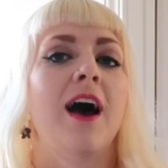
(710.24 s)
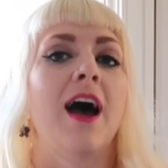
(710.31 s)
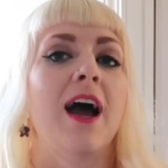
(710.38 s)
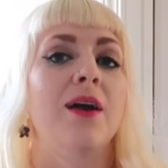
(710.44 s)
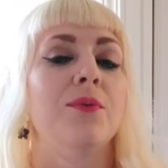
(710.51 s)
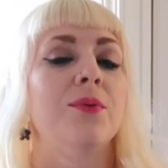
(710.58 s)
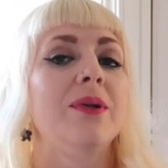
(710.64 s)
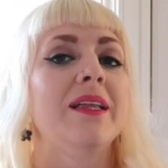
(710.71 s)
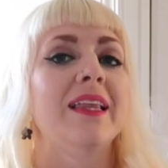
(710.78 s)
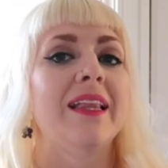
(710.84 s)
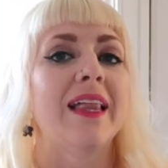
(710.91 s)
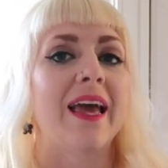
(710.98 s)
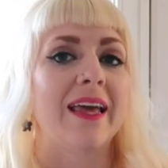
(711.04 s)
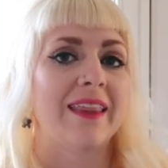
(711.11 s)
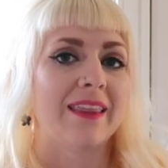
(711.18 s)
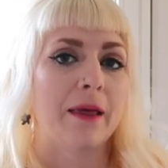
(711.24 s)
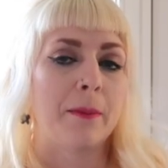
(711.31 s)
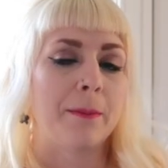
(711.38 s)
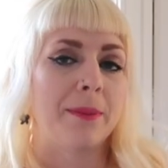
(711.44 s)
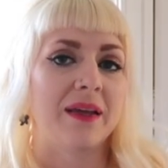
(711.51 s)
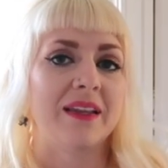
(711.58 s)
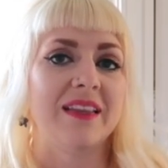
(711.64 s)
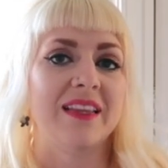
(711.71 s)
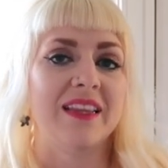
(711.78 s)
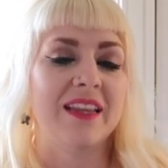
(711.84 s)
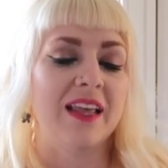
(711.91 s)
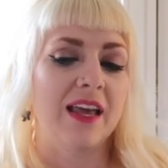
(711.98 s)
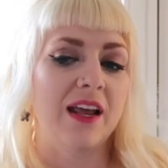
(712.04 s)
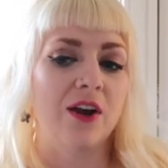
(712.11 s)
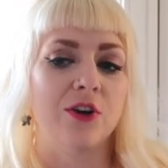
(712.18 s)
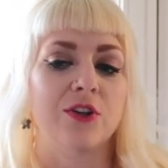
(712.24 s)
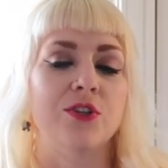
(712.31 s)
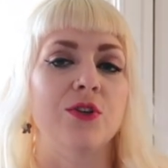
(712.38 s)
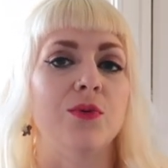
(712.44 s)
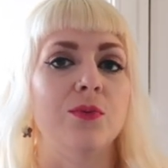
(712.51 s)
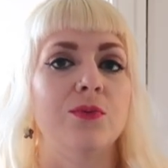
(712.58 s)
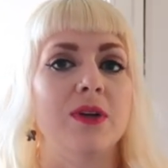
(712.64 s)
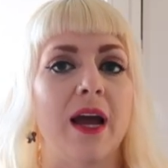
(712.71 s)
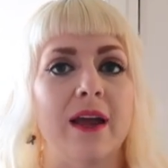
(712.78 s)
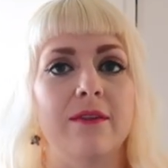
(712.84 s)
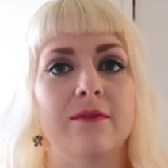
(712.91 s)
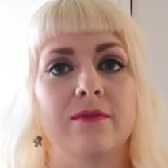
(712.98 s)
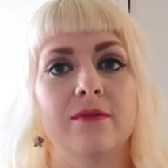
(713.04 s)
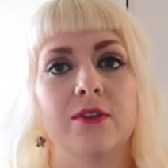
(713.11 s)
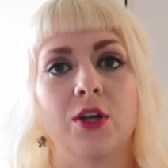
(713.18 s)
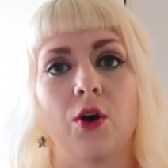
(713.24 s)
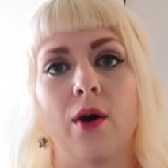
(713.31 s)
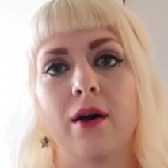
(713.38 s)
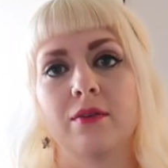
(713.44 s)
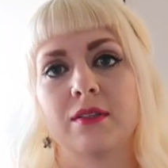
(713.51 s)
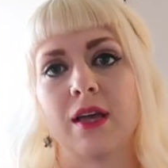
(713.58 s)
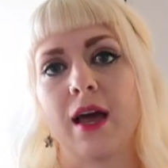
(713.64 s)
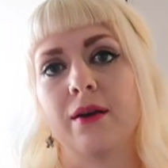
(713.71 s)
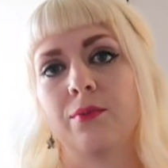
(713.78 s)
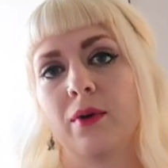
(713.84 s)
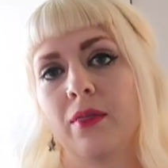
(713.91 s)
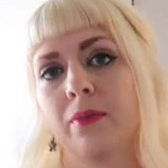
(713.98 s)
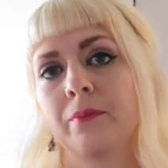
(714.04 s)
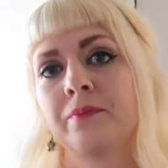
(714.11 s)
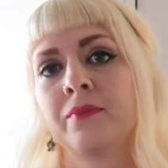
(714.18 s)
I really like them, but they're too tight to go outside with.